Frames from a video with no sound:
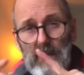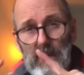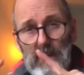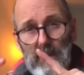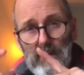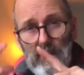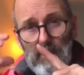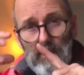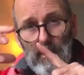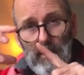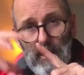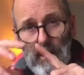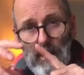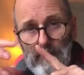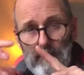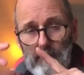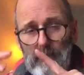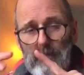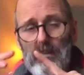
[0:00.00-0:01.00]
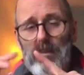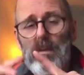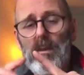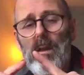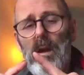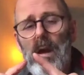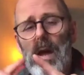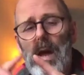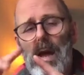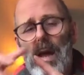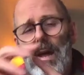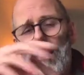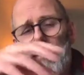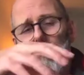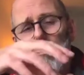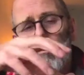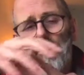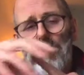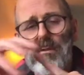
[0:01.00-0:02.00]
you can
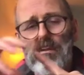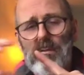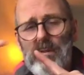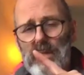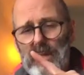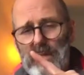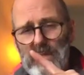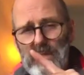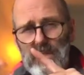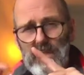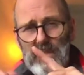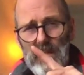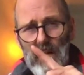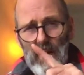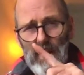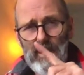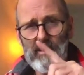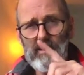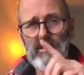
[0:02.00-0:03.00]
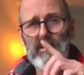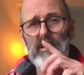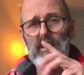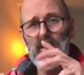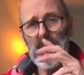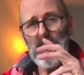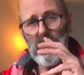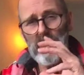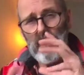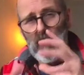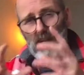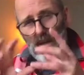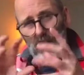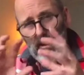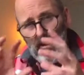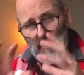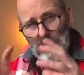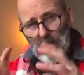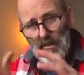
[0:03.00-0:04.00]
add on each side,
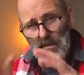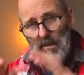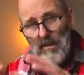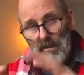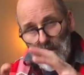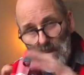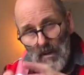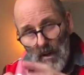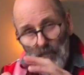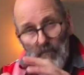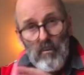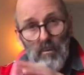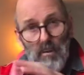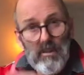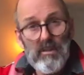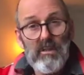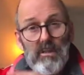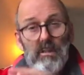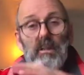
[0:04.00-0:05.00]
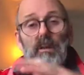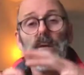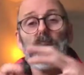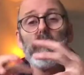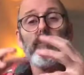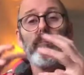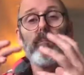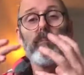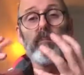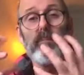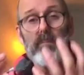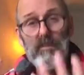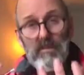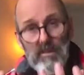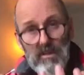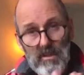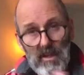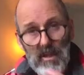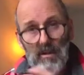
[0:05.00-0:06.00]
and of course the
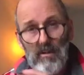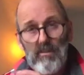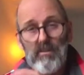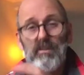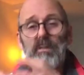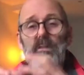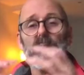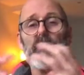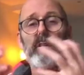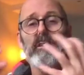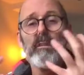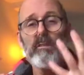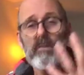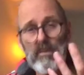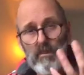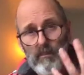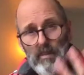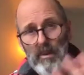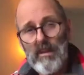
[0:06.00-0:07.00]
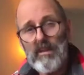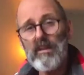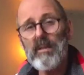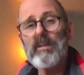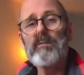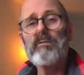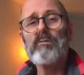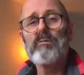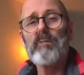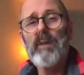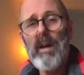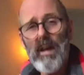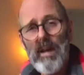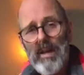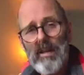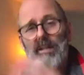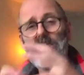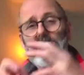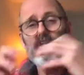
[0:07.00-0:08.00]
cells split into
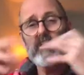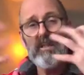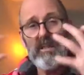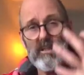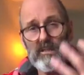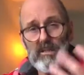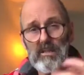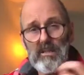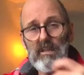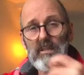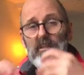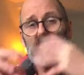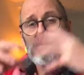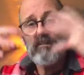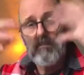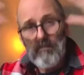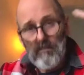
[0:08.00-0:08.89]
8, 16